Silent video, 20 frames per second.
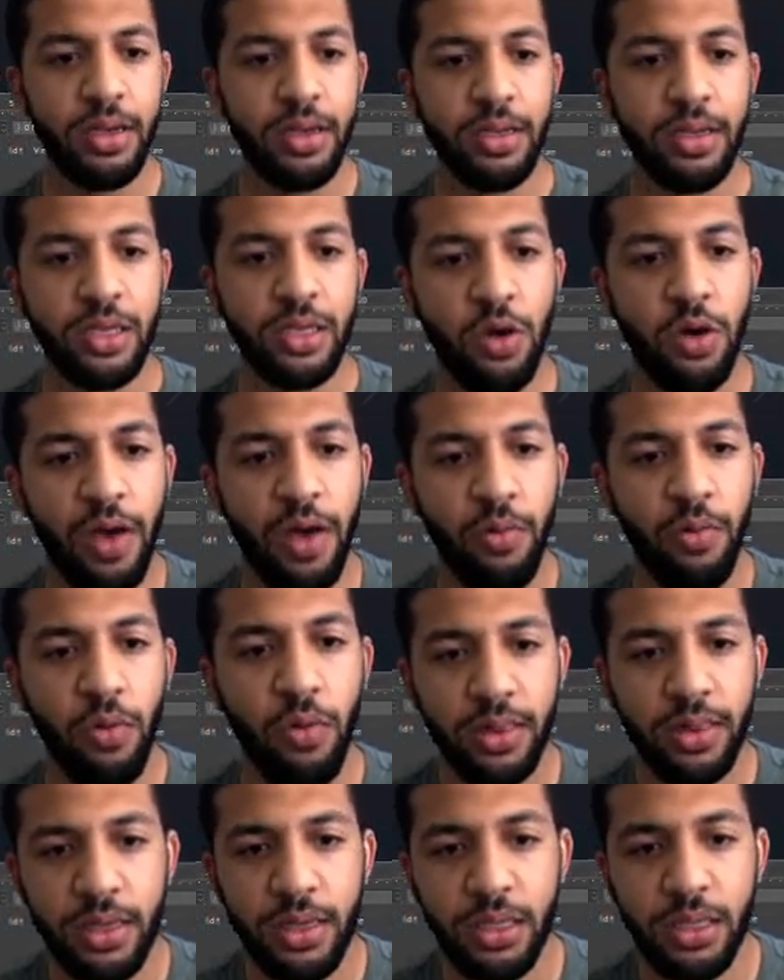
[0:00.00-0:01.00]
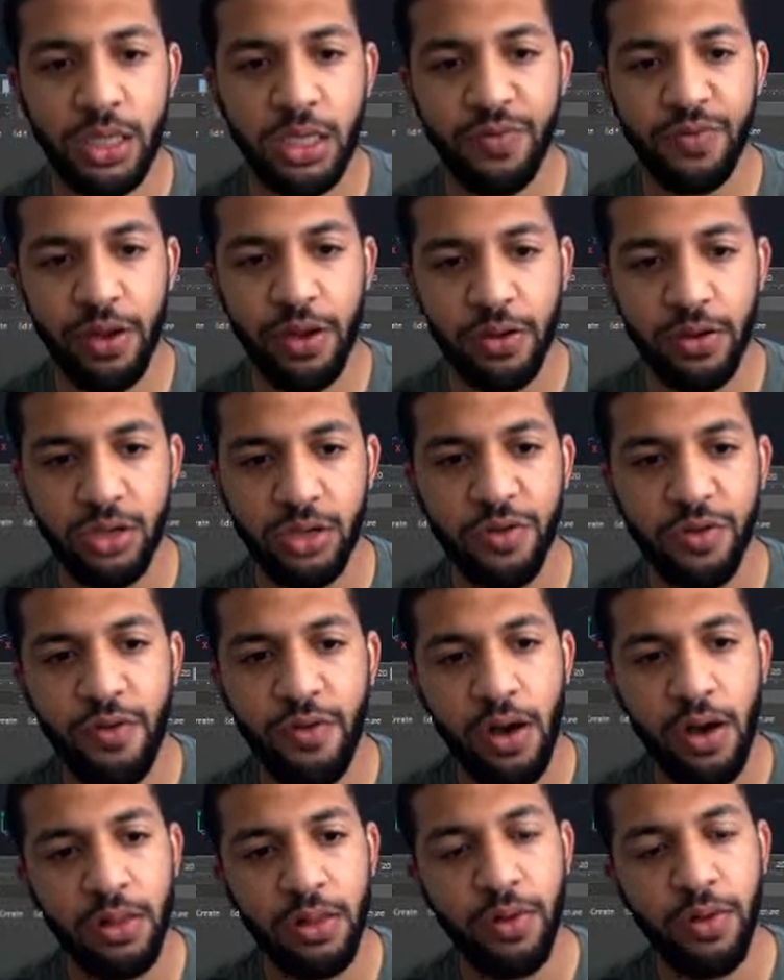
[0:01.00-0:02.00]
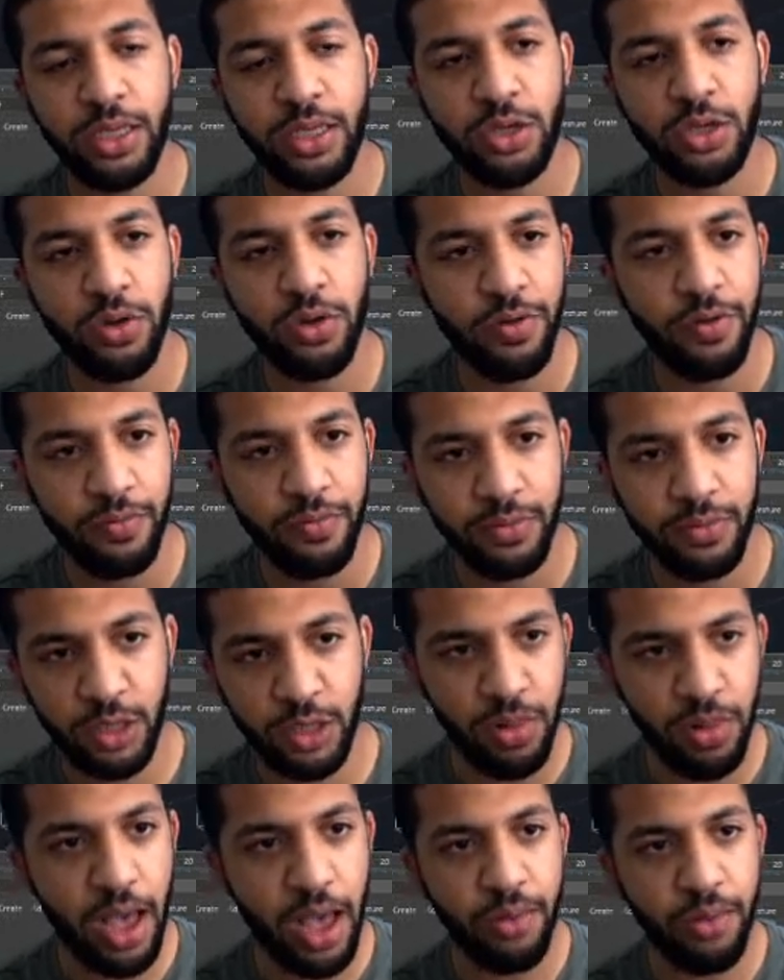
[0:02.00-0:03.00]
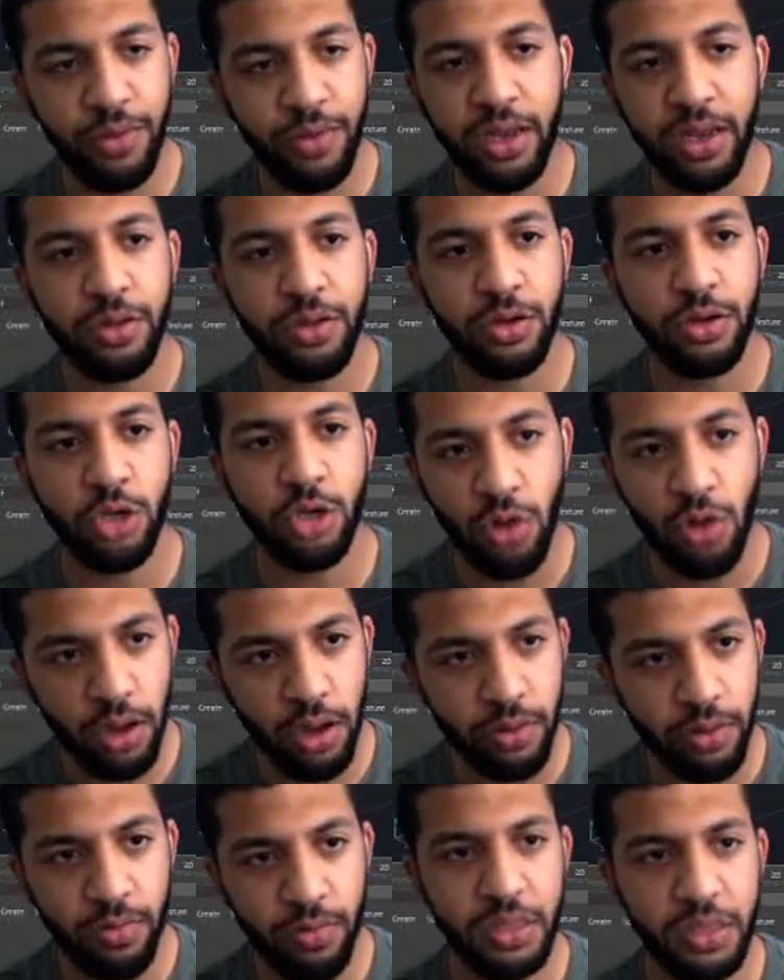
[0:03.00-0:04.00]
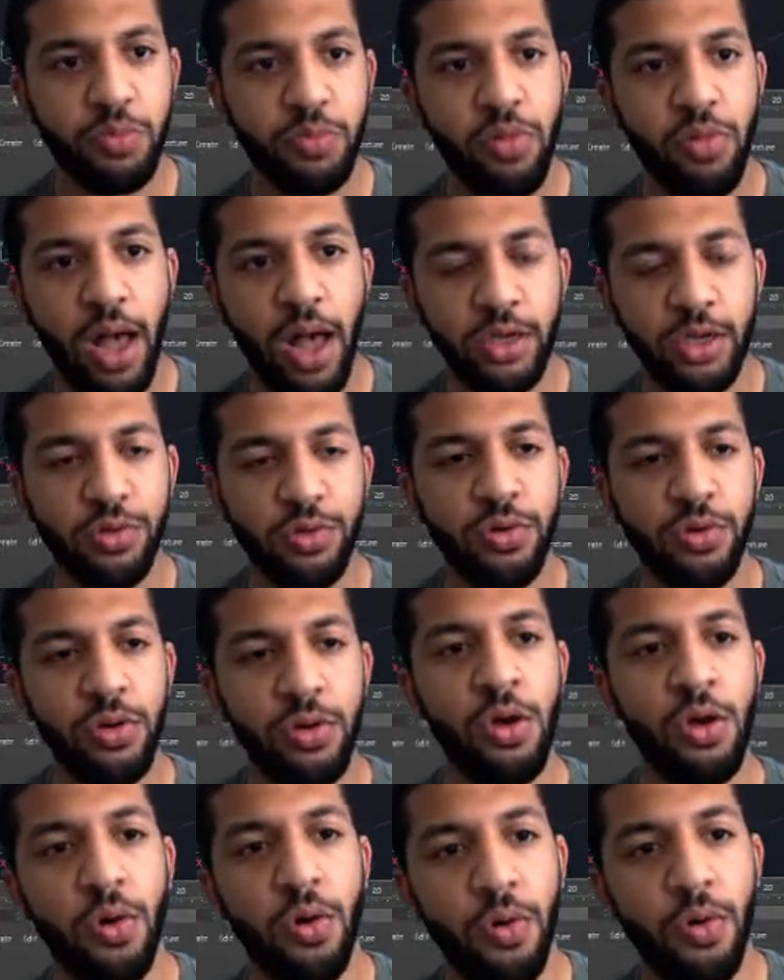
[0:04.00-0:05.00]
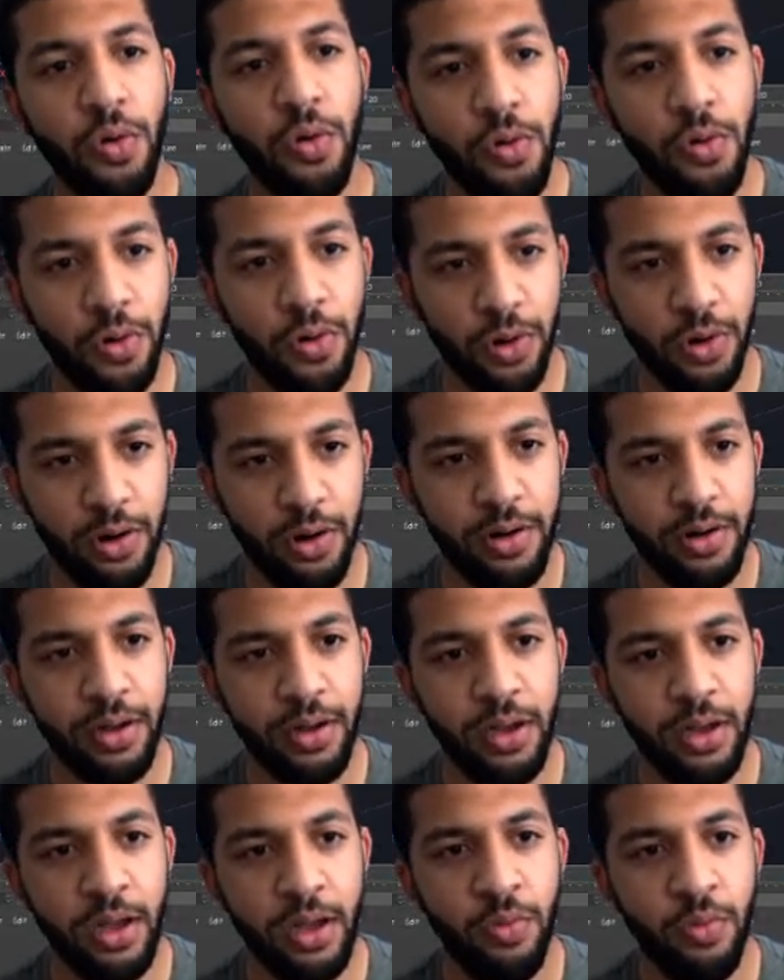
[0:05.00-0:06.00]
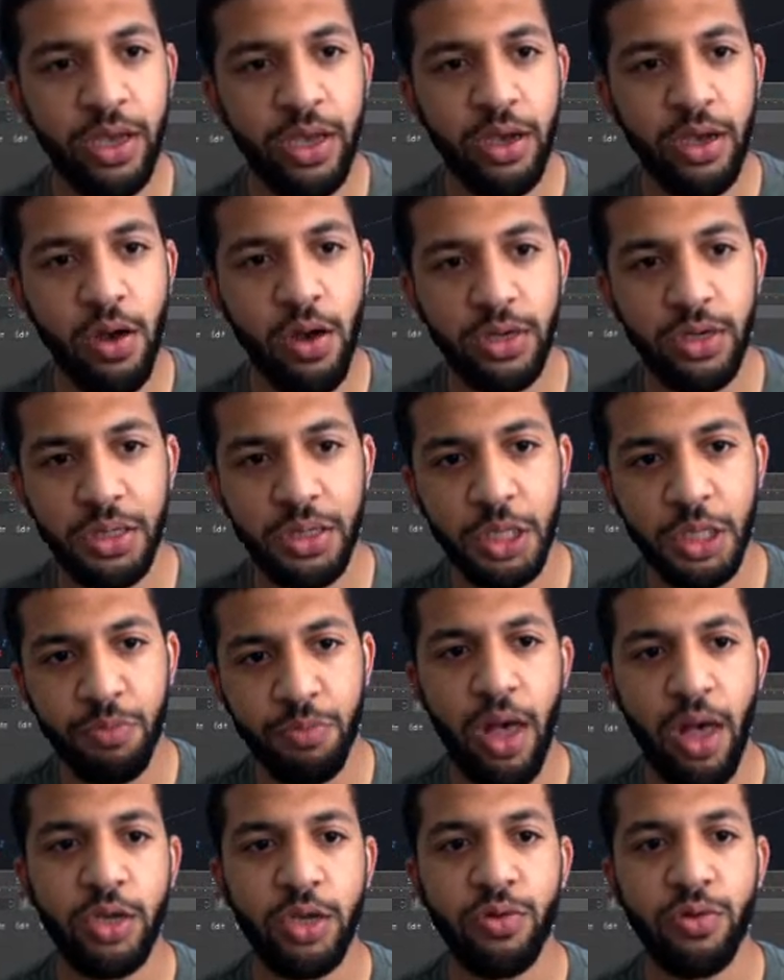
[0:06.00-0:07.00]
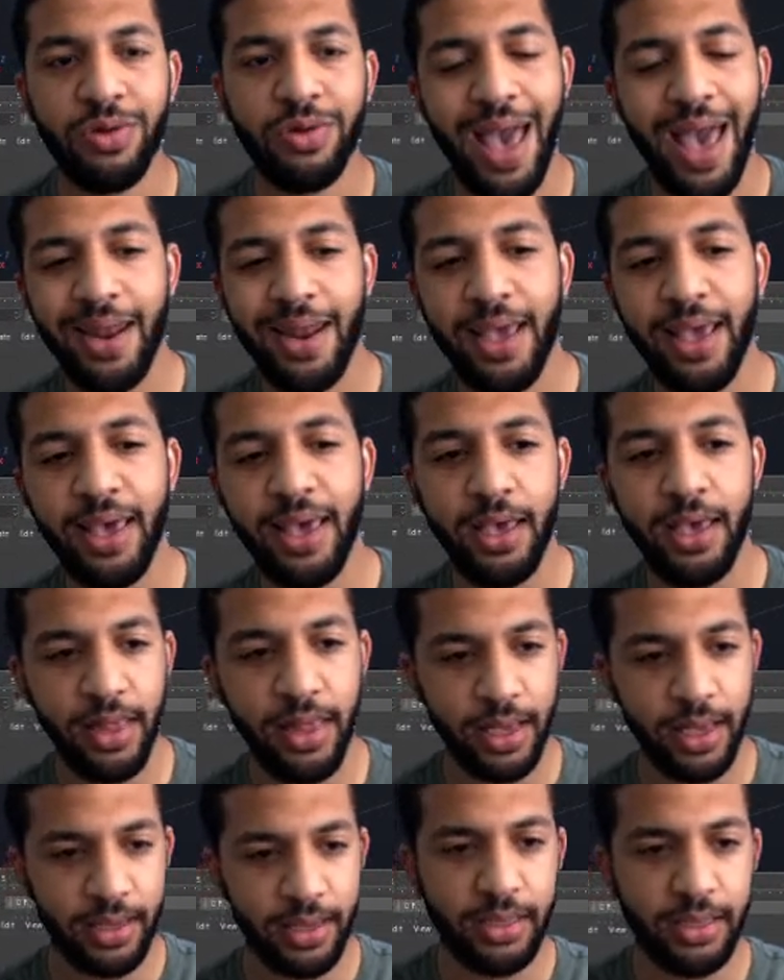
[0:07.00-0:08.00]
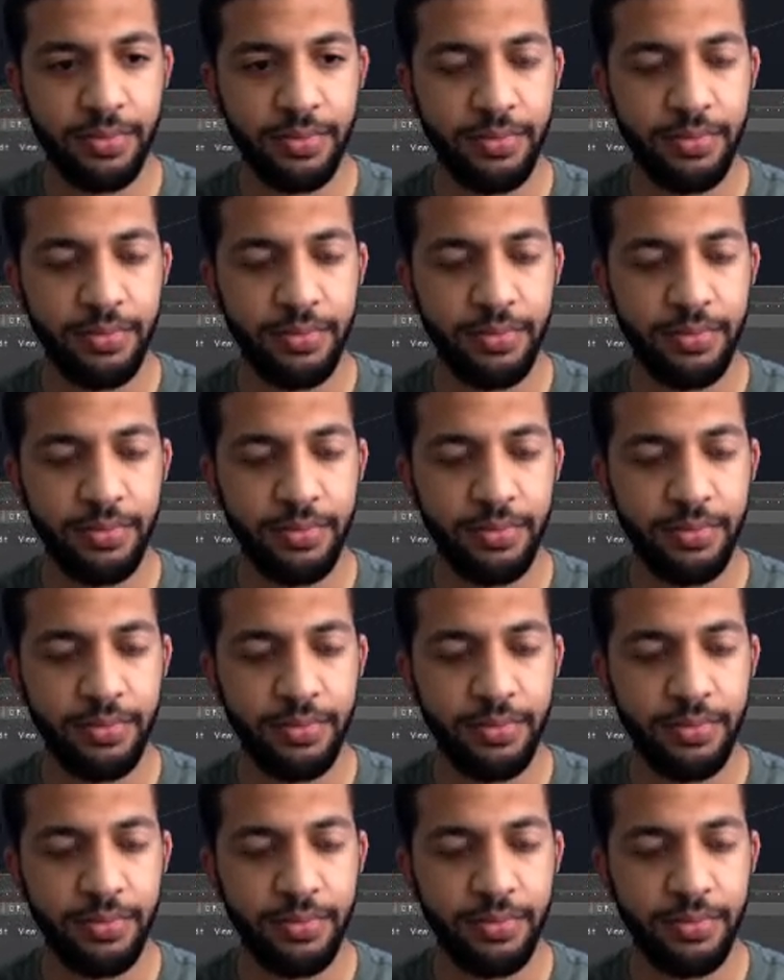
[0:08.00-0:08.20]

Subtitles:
So if I want these spheres to follow a certain spline, we could either draw it with the spline tool, or we can go into the spline tool and add a helix.